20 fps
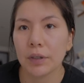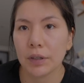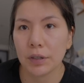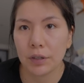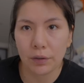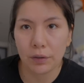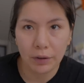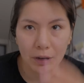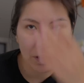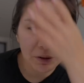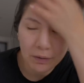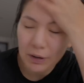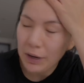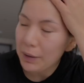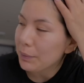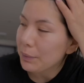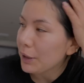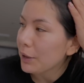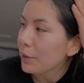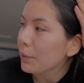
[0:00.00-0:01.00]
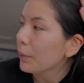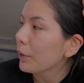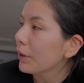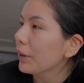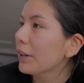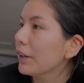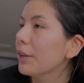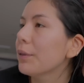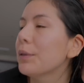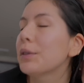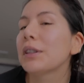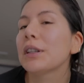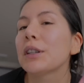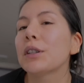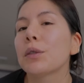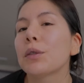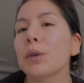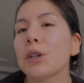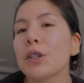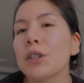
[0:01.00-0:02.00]
Saran wrap didn't work. It was like
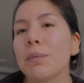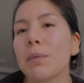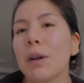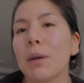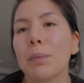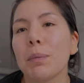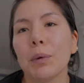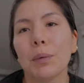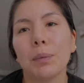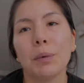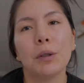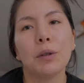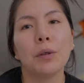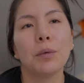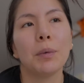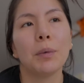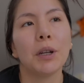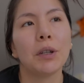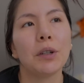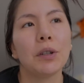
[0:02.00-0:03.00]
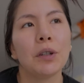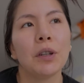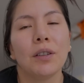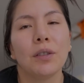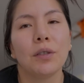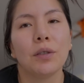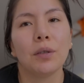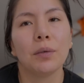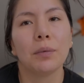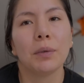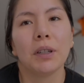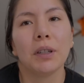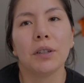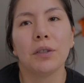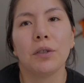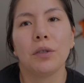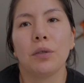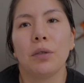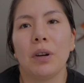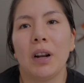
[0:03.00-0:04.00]
squishing my boobs too much. So I'm gonna
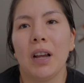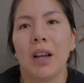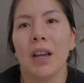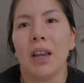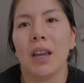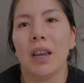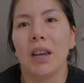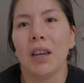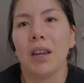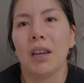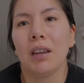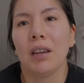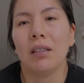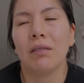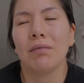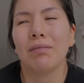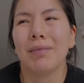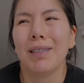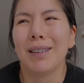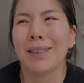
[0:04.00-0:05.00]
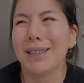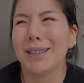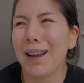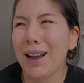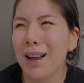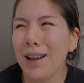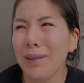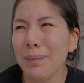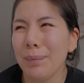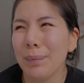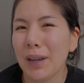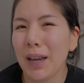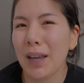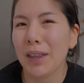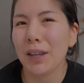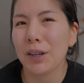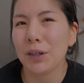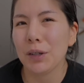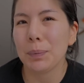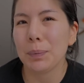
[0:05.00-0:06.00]
try a top and
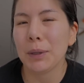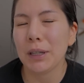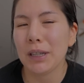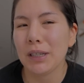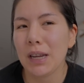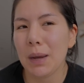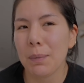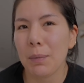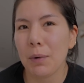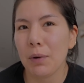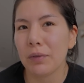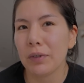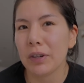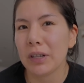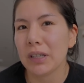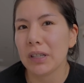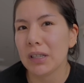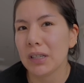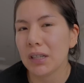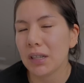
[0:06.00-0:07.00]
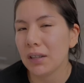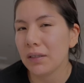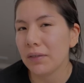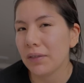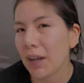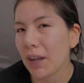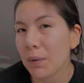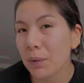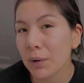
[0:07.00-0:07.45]
then just put the tape over and see if that